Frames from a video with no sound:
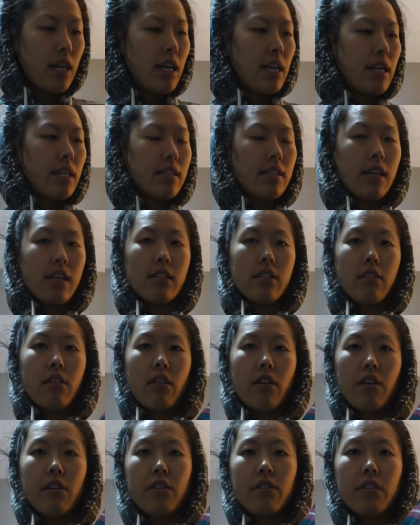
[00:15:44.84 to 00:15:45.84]
in a size
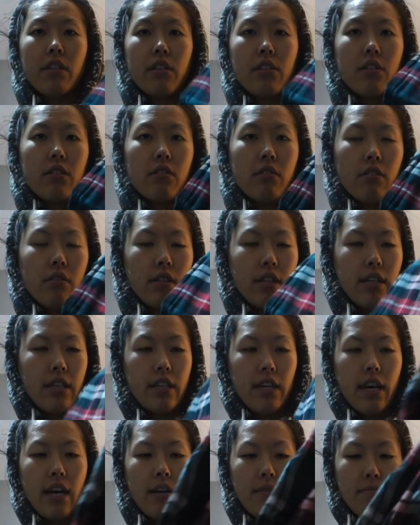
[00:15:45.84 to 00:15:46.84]
large that just look
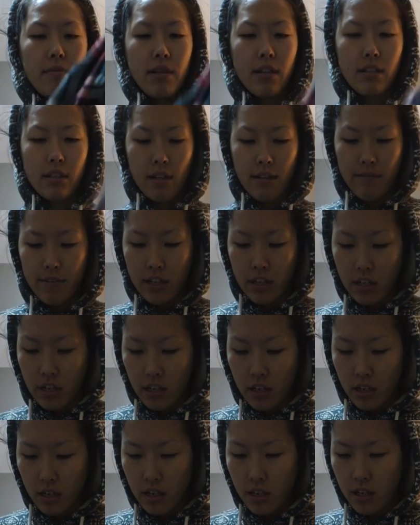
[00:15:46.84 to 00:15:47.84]
like that because I
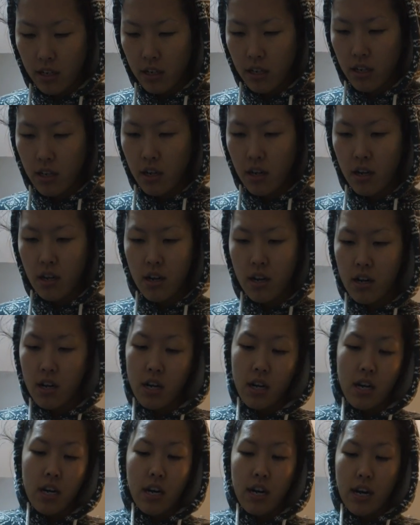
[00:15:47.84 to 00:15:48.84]
figure,
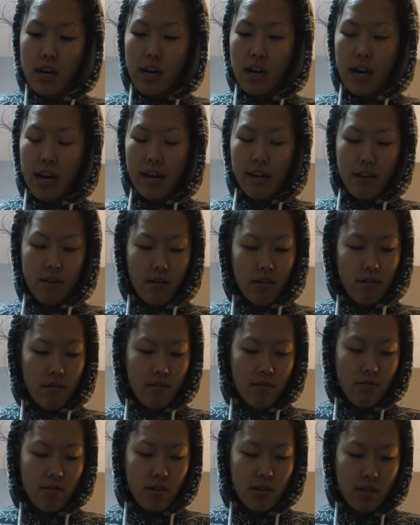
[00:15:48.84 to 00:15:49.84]
I don't
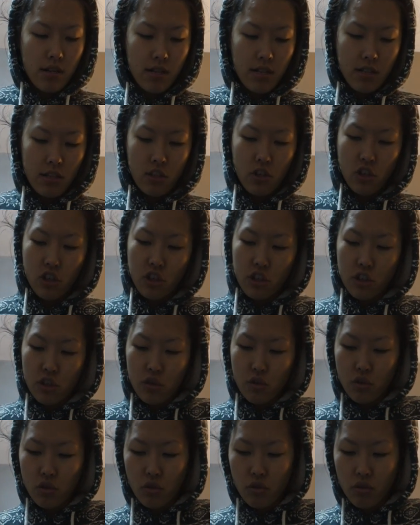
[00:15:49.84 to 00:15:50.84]
know, just
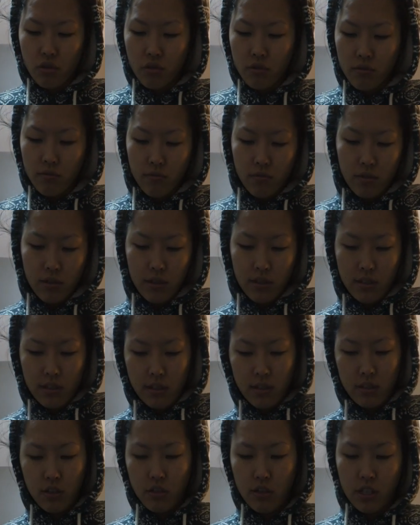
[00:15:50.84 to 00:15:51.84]
neutral,
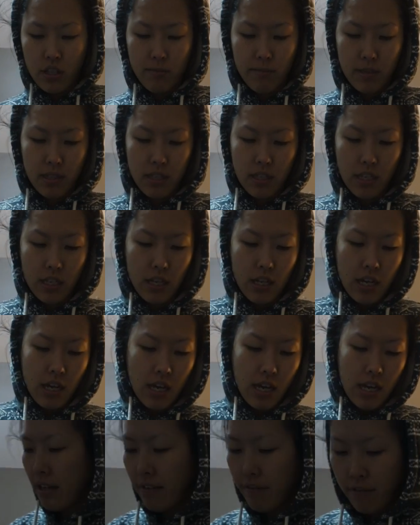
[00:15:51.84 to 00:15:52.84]
Christmassy.
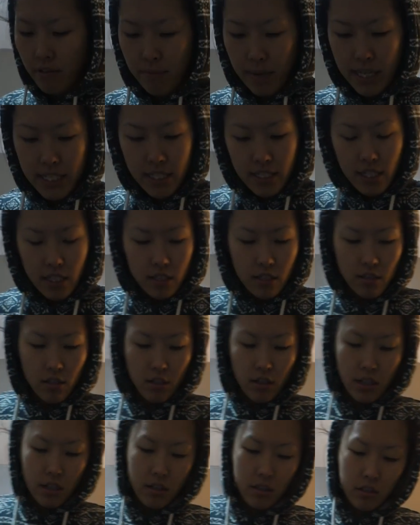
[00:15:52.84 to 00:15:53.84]
And for my
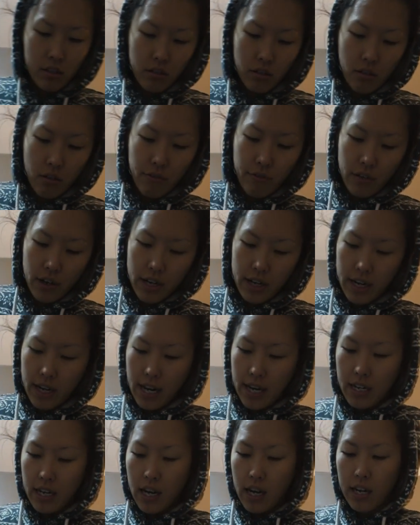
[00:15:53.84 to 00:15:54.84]
sister and her girlfriend,
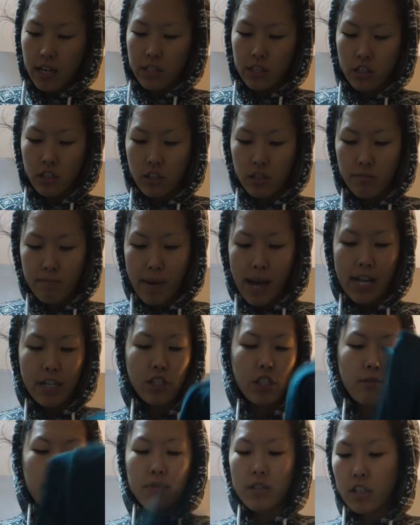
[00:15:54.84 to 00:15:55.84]
I got
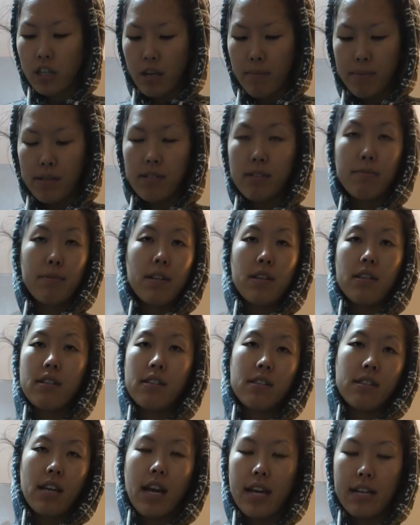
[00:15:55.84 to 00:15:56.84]
matching pajamas
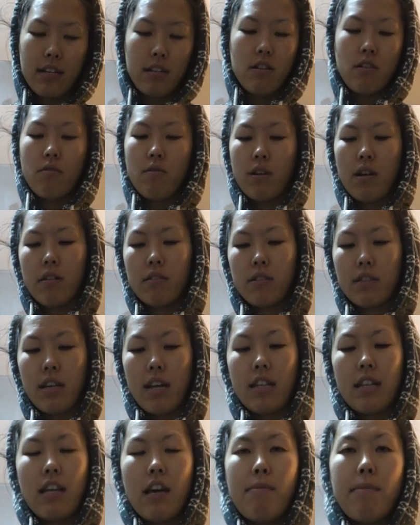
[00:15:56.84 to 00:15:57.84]
because I didn't know what else to
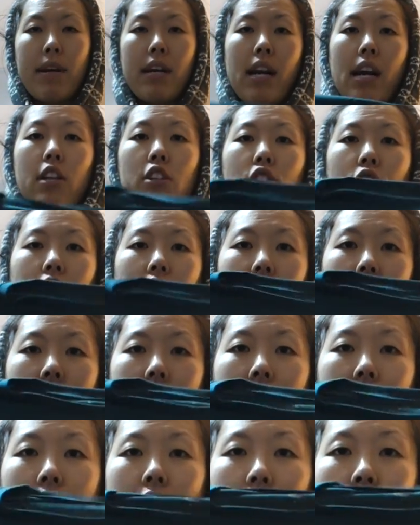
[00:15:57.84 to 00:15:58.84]
get them. I got shirts
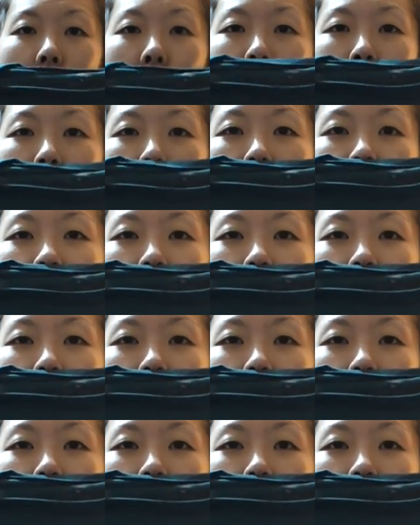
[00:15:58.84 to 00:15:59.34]
that said, "Don't be a